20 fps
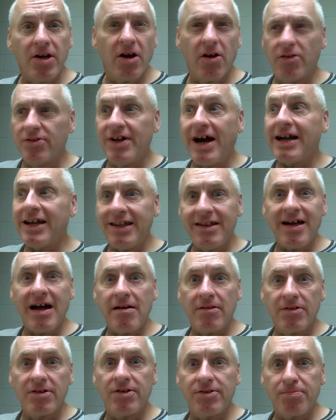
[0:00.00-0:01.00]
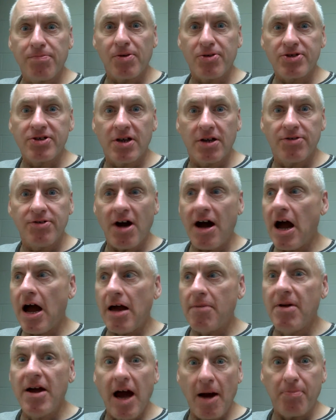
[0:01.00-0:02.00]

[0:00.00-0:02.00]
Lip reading: You know, 99% of the time,